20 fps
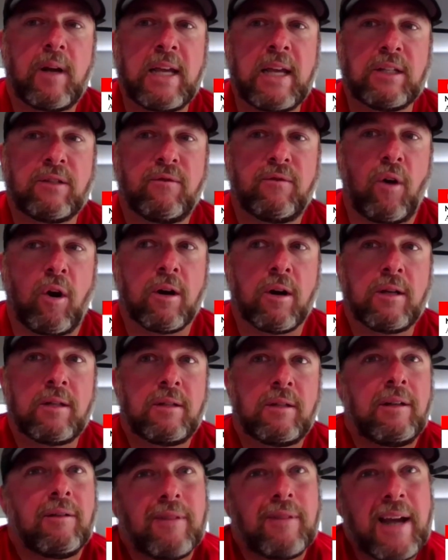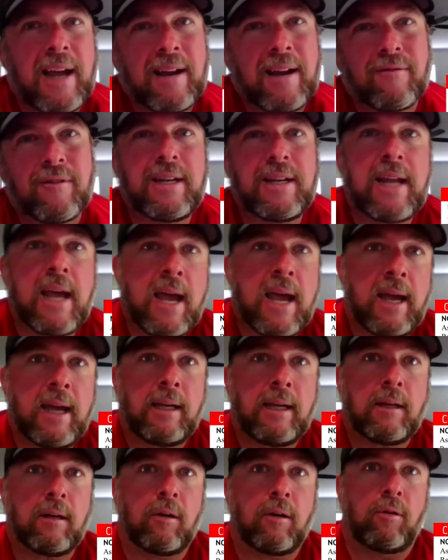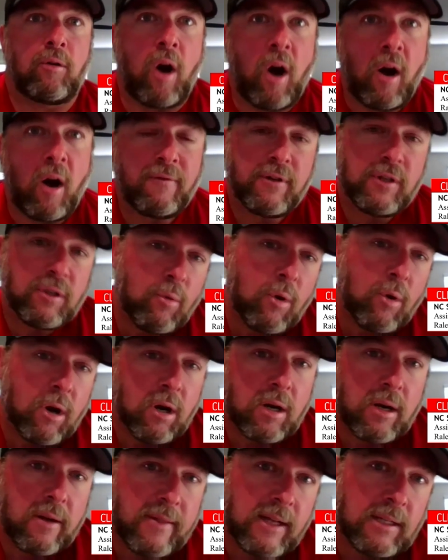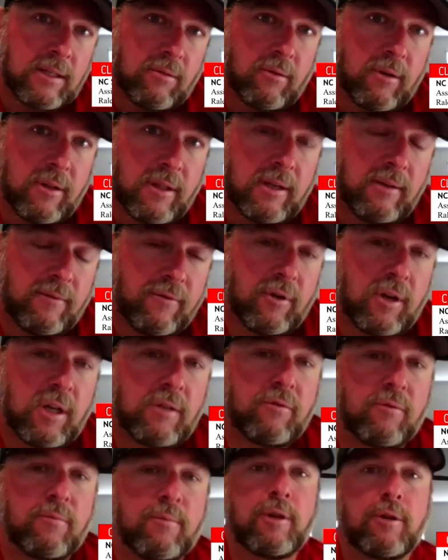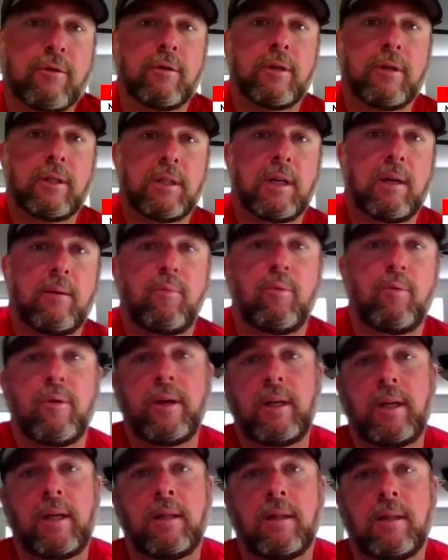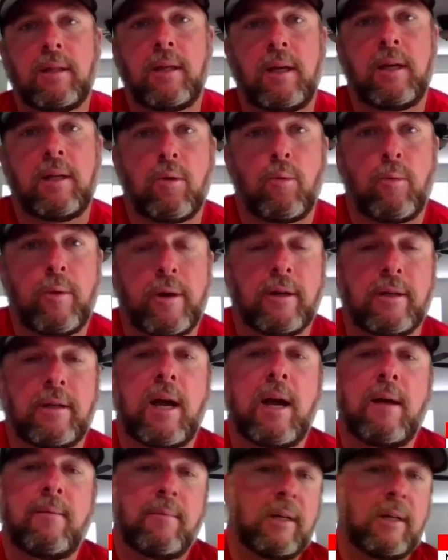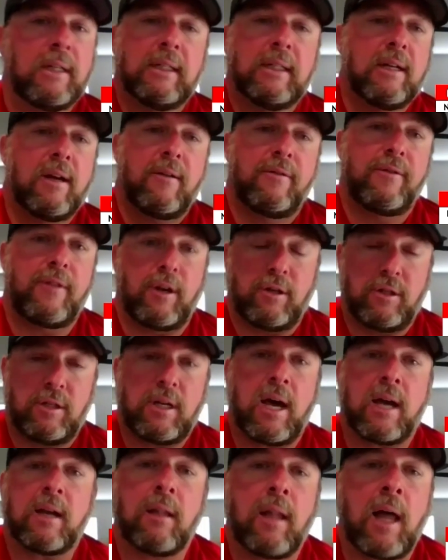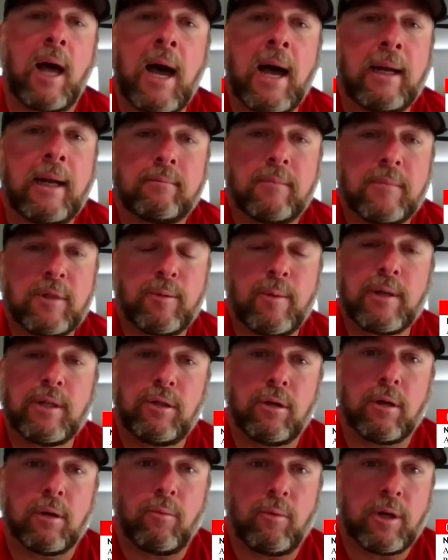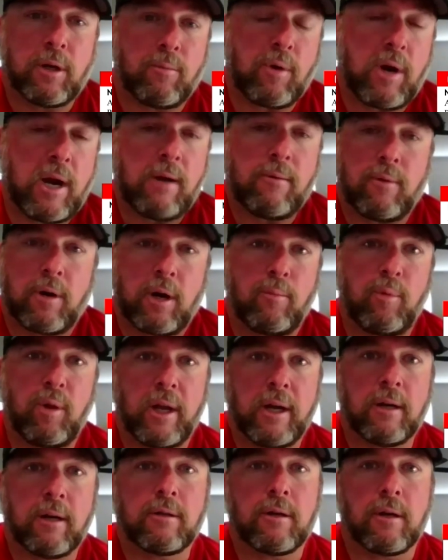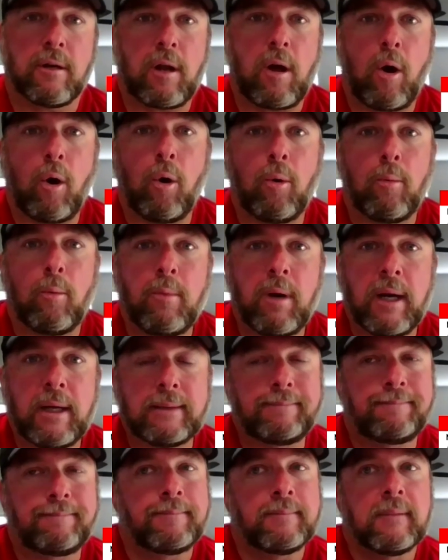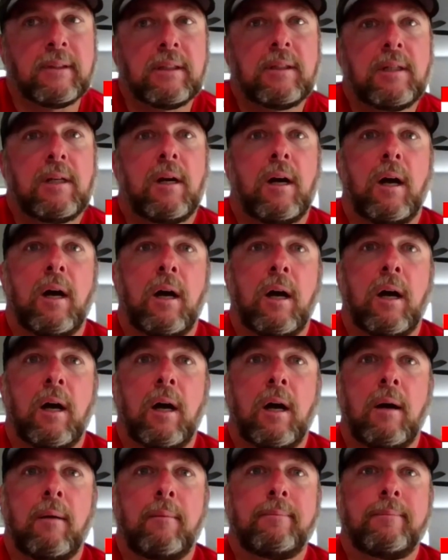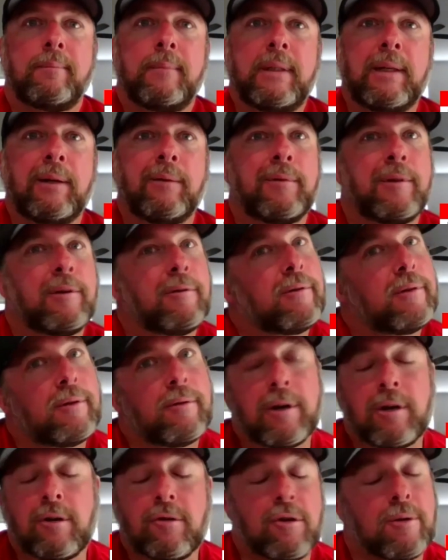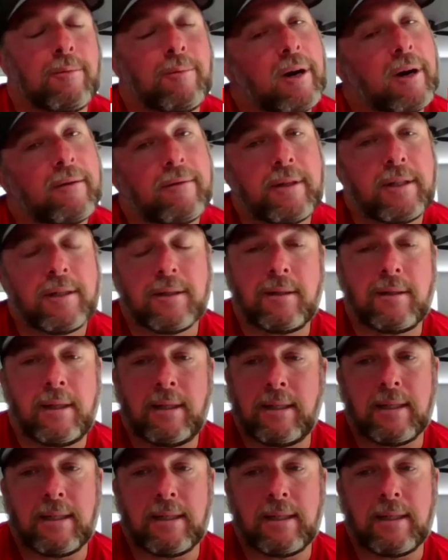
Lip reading: as far as, you know, everyday office work and that sort of thing for us from a recruiting standpoint in the wintertime, there's not a lot, especially during winter break when our players are at home. But, you know, the recruiting part of it, just, it